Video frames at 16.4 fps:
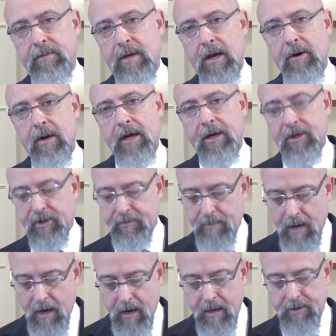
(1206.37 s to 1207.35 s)
And you're like a
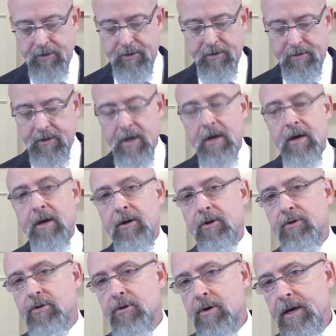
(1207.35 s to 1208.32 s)
sponge. You're, you're
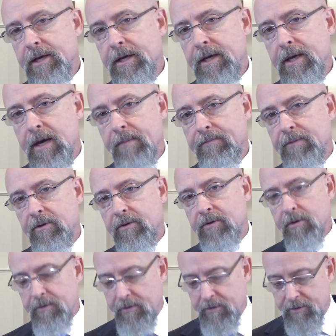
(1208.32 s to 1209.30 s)
drinking up the
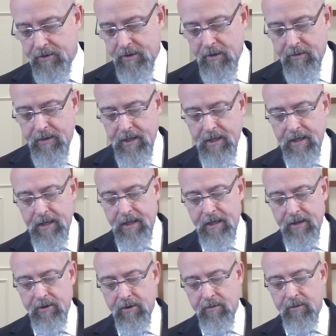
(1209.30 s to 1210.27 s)
truth. You're soaking it
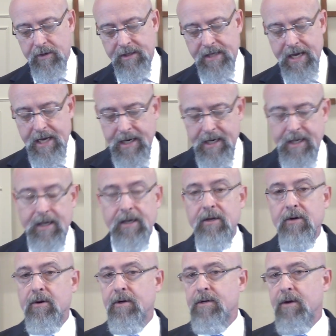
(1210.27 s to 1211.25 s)
in. You're retaining it.
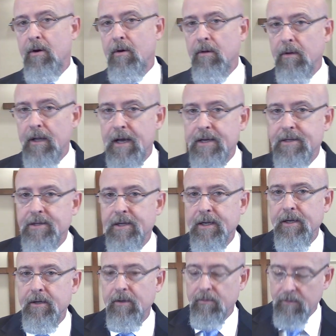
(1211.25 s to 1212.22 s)
You're internalizing
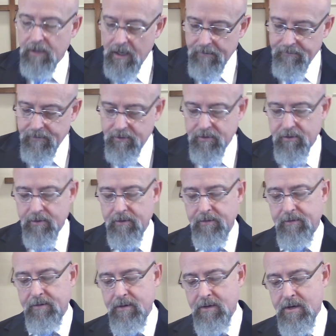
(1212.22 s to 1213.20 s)
it. You love the
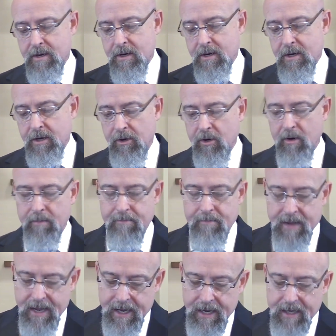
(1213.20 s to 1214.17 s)
truth. You're
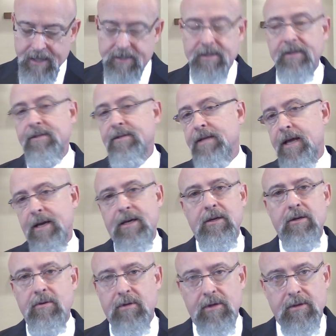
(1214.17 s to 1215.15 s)
amazed it's taken
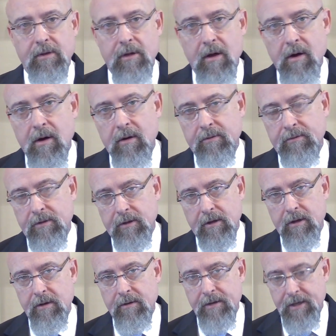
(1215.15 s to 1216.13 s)
you this long to
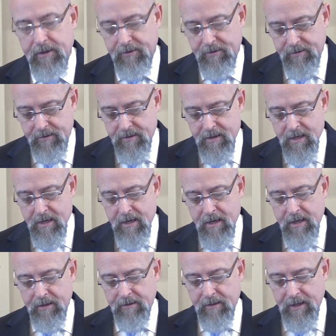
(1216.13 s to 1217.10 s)
learn this.
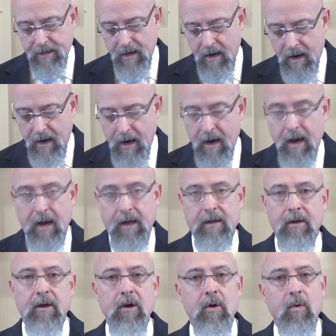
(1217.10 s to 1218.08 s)
It's like, aha,
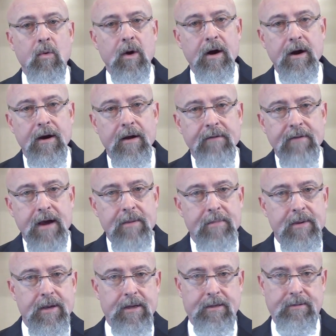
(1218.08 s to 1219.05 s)
where have I
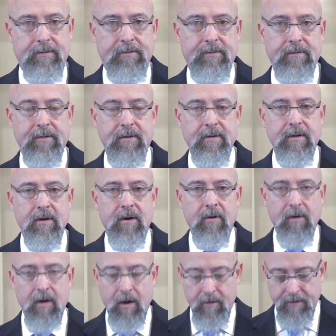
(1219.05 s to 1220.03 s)
been
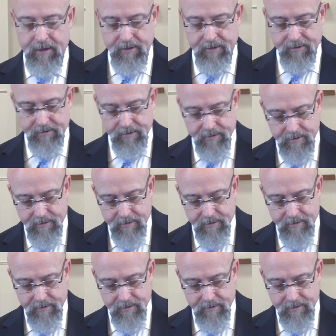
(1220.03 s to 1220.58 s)
on all this?